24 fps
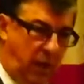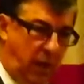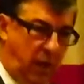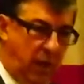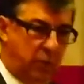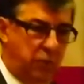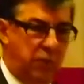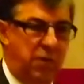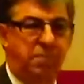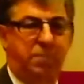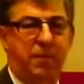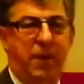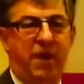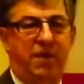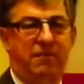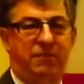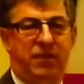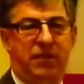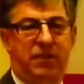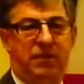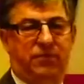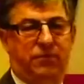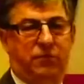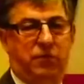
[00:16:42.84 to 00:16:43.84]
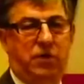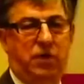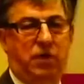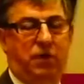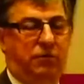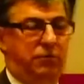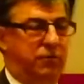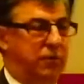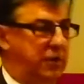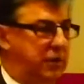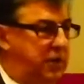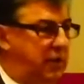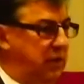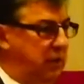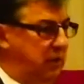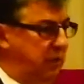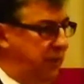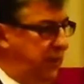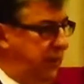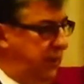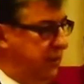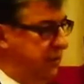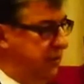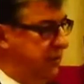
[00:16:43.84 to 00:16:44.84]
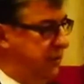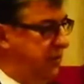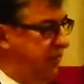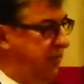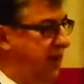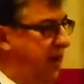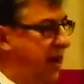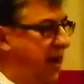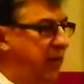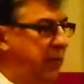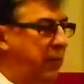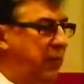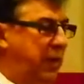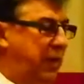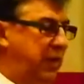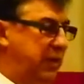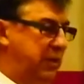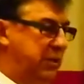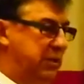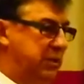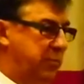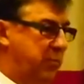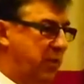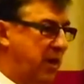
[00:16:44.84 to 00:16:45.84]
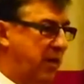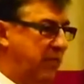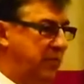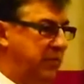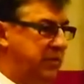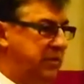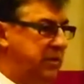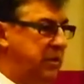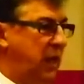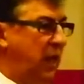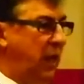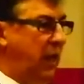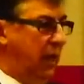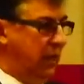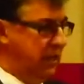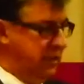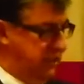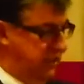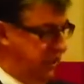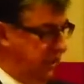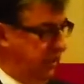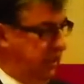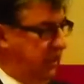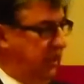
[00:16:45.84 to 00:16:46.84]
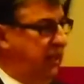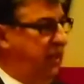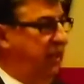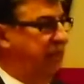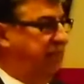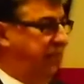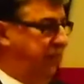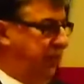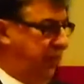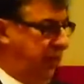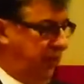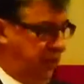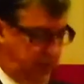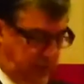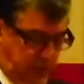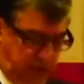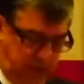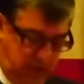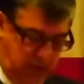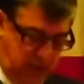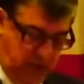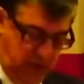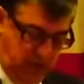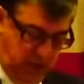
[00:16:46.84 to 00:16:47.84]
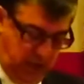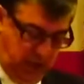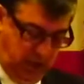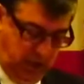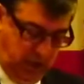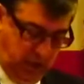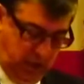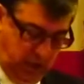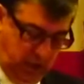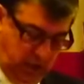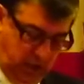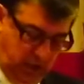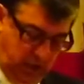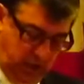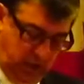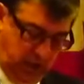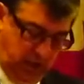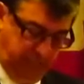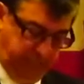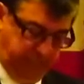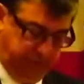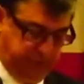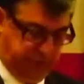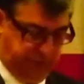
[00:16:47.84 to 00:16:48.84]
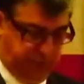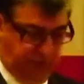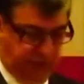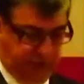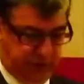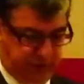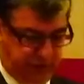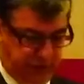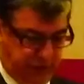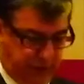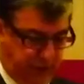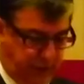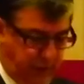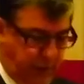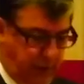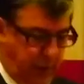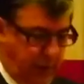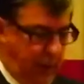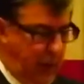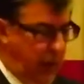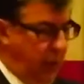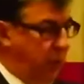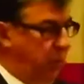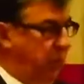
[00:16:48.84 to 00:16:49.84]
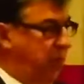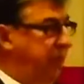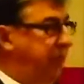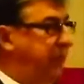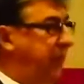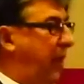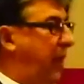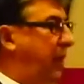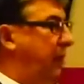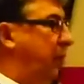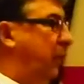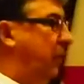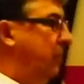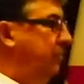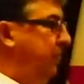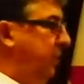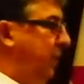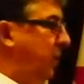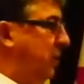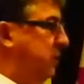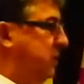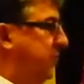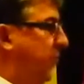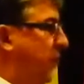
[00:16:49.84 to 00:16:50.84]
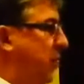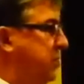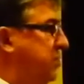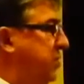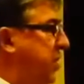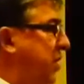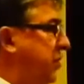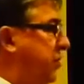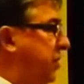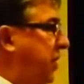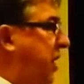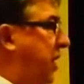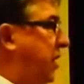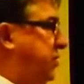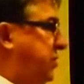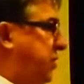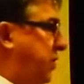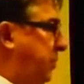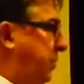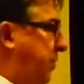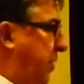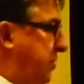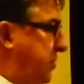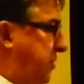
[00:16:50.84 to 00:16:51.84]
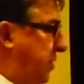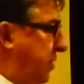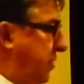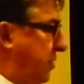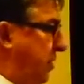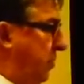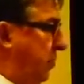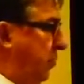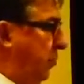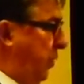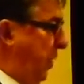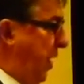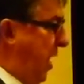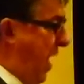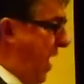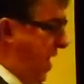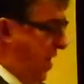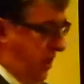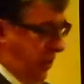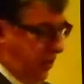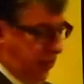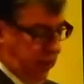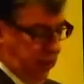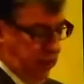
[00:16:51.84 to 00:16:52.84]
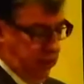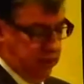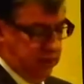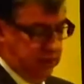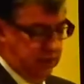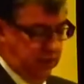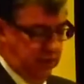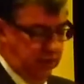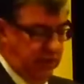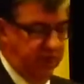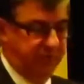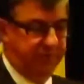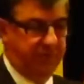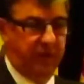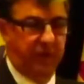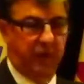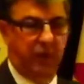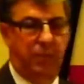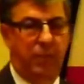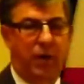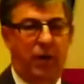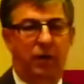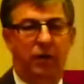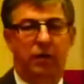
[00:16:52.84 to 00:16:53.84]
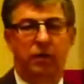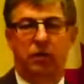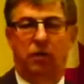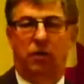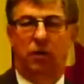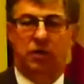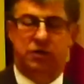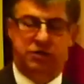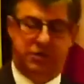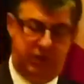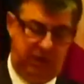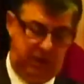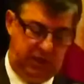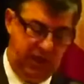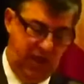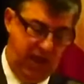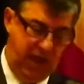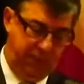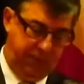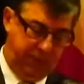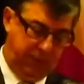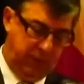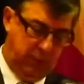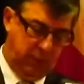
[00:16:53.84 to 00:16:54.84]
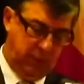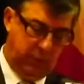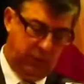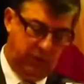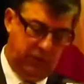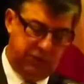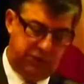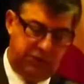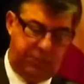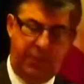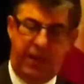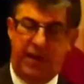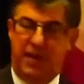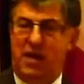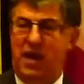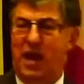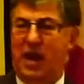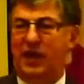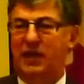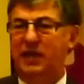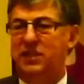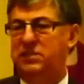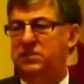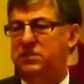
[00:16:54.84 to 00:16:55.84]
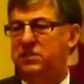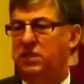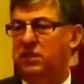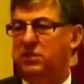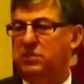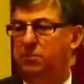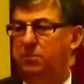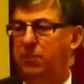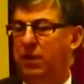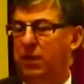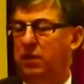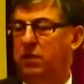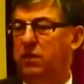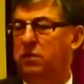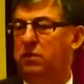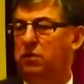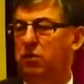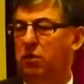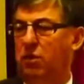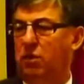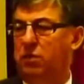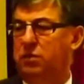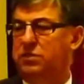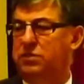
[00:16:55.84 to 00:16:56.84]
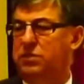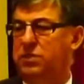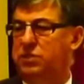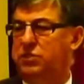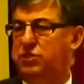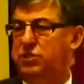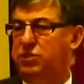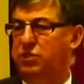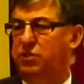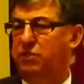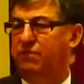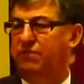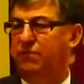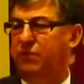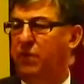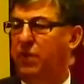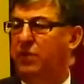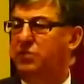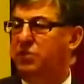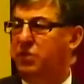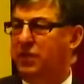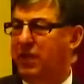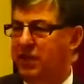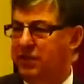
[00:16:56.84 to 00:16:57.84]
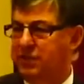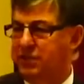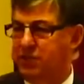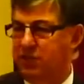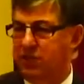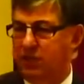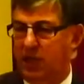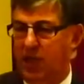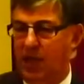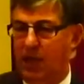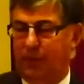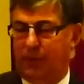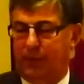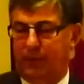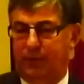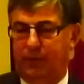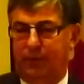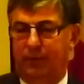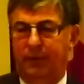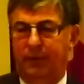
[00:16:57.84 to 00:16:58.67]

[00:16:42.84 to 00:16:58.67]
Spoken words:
repaving 300 kilometers of highway in this province. Significant need in infrastructure. As far as the education budget, we added a significant amount of dollars in capital. We're going to spend $96 million this year for education capital.